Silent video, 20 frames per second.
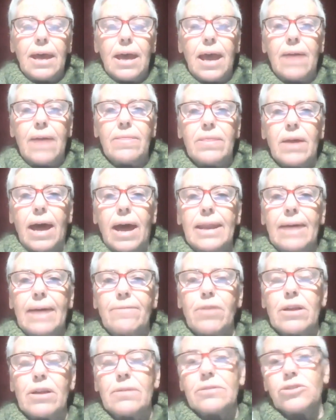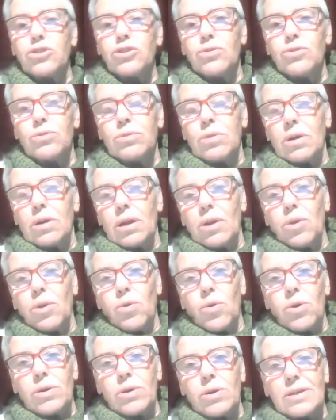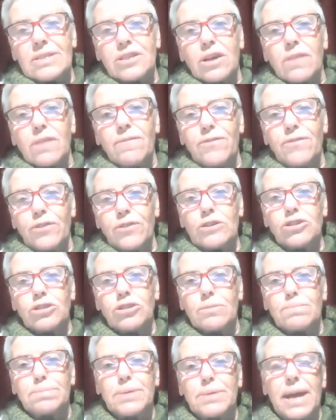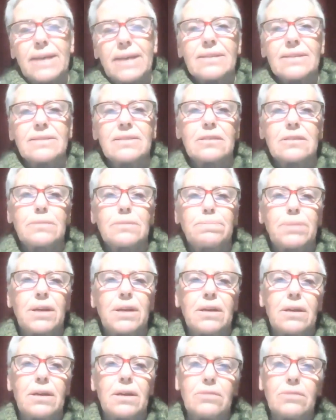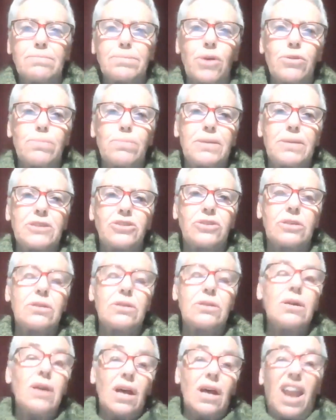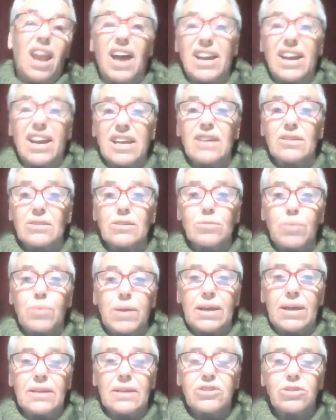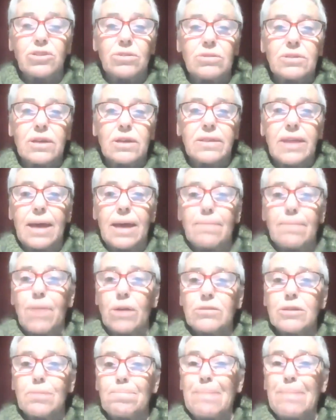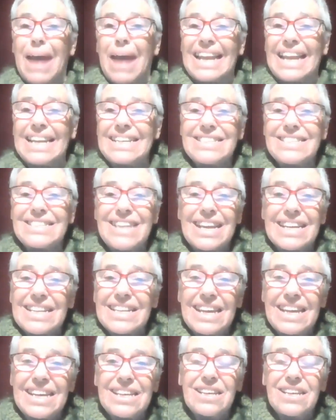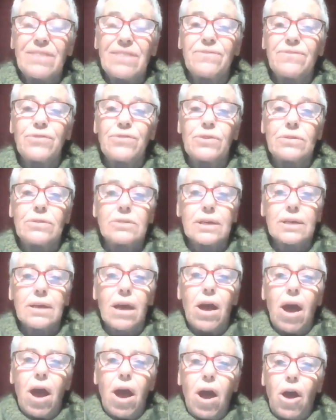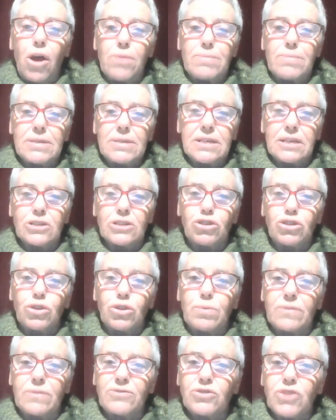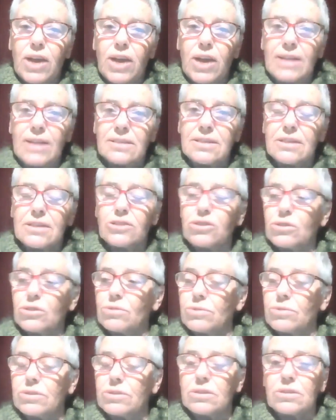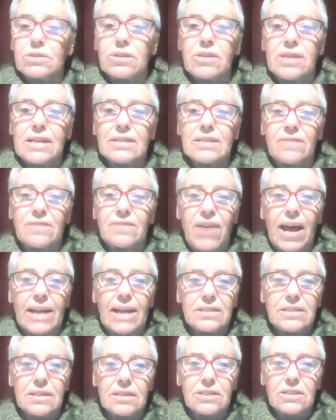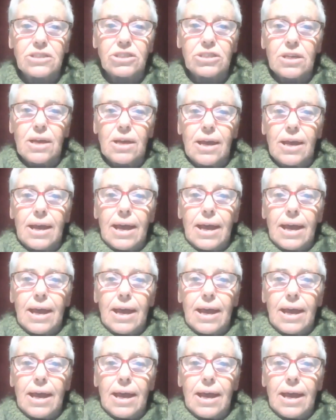And another new law is conversion practices prohibition, like elsewhere. It's using that Moton Bailey technique, confusing homosexual with transsexuals to their advantage,